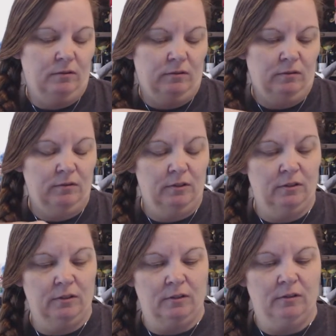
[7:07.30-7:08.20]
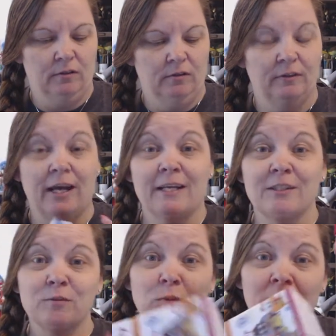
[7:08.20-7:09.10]
Okay,
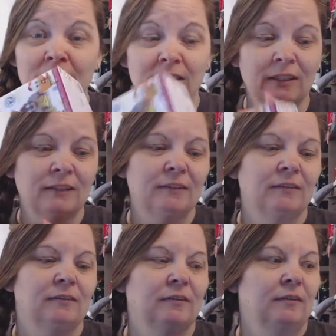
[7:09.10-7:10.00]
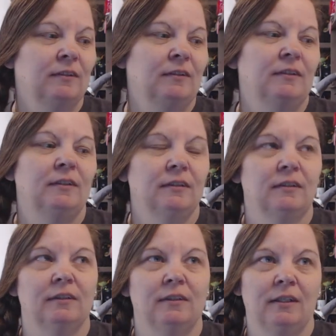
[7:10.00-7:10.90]
last one.
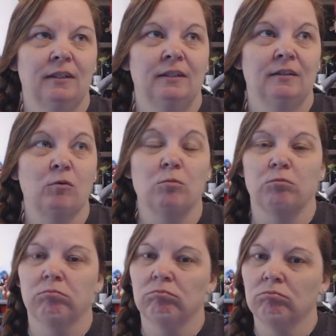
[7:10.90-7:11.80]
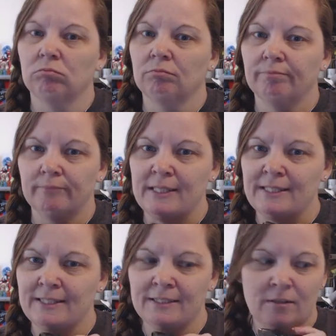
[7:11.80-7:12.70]
And, ooh.
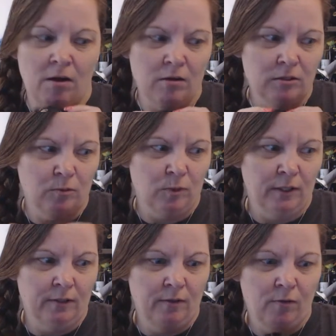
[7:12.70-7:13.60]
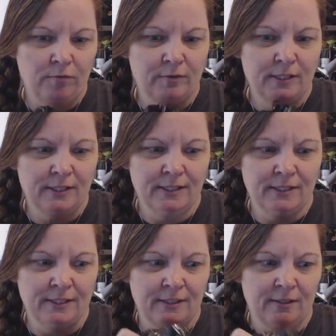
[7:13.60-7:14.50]
This is a taller one. Hopefully this
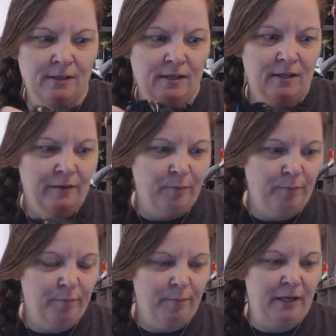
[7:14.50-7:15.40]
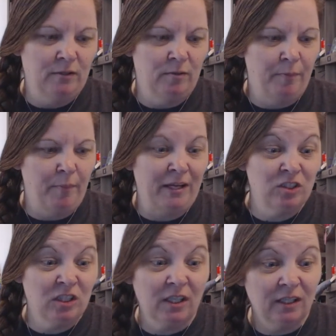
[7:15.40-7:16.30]
is the
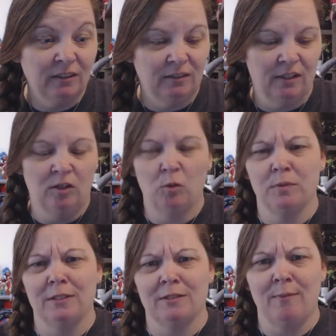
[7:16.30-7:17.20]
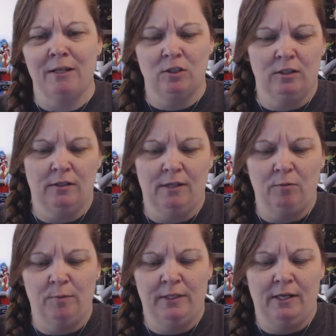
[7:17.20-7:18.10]
Magica. I hope this is Magica. That
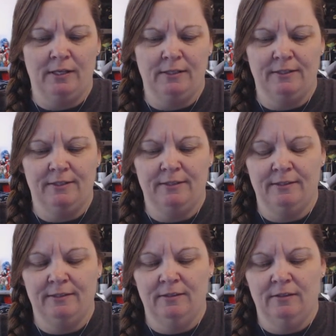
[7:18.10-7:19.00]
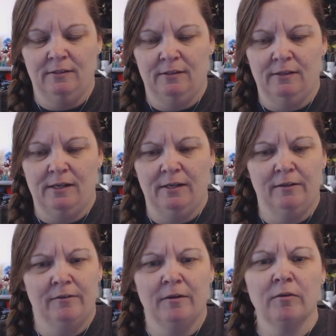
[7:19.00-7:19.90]
would be nice. I
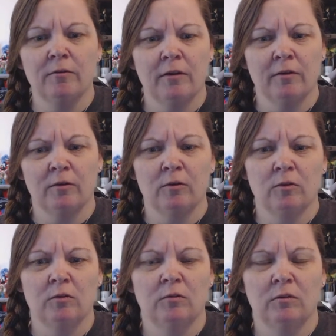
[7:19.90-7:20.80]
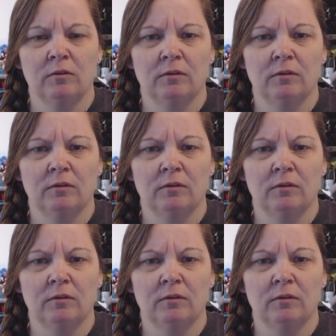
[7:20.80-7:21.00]
don't know though.